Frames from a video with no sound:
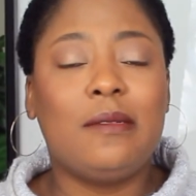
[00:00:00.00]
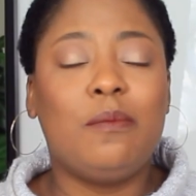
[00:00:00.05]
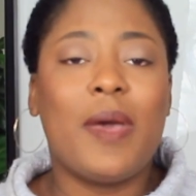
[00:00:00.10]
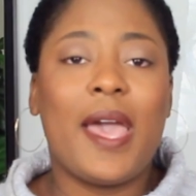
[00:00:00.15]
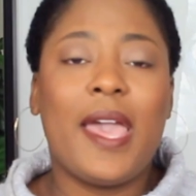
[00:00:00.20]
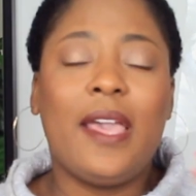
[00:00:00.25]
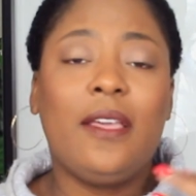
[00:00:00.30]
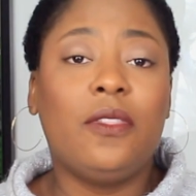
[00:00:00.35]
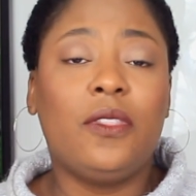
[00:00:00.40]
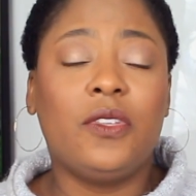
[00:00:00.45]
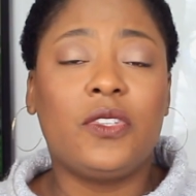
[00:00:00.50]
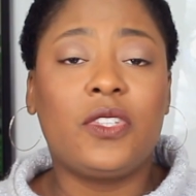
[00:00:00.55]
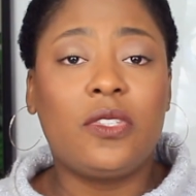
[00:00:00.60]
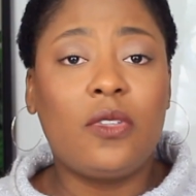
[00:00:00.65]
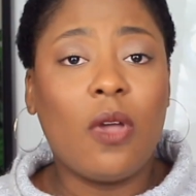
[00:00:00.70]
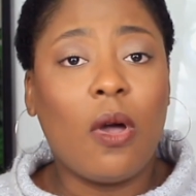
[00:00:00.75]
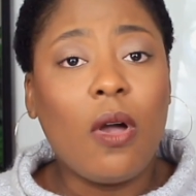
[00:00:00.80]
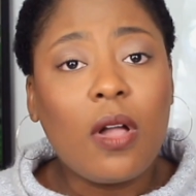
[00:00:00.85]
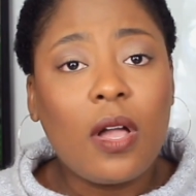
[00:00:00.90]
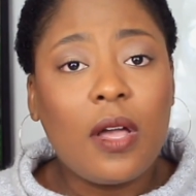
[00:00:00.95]
buying the
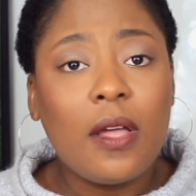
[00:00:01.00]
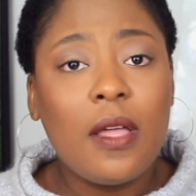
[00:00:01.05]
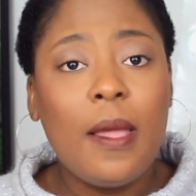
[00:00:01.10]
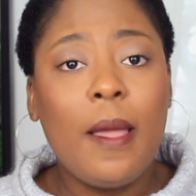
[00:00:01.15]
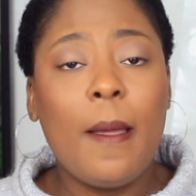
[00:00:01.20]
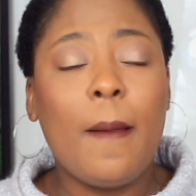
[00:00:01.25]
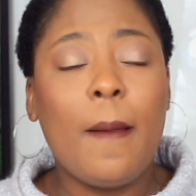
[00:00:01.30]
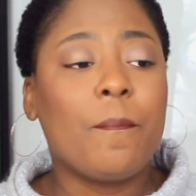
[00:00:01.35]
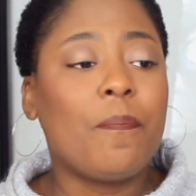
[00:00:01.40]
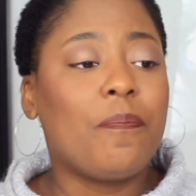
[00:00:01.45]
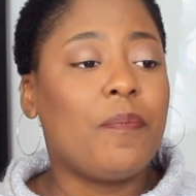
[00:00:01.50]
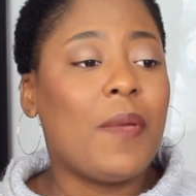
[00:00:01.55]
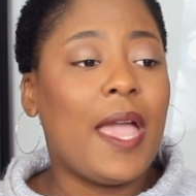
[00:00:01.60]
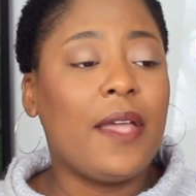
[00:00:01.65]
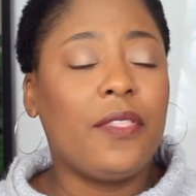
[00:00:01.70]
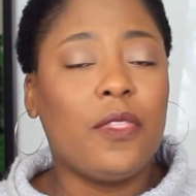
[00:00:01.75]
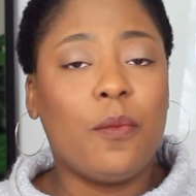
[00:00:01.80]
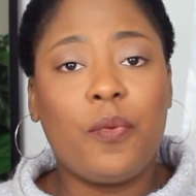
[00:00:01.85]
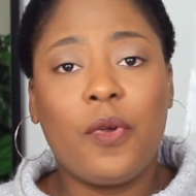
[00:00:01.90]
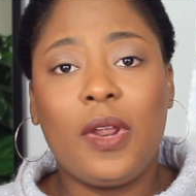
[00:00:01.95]
stock,
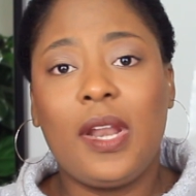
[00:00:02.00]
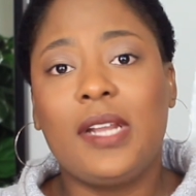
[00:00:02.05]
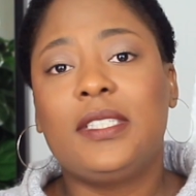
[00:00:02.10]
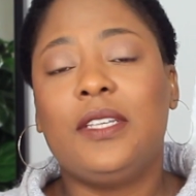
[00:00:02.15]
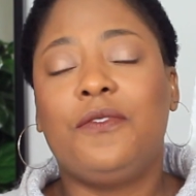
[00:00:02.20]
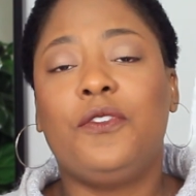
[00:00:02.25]
buying the products.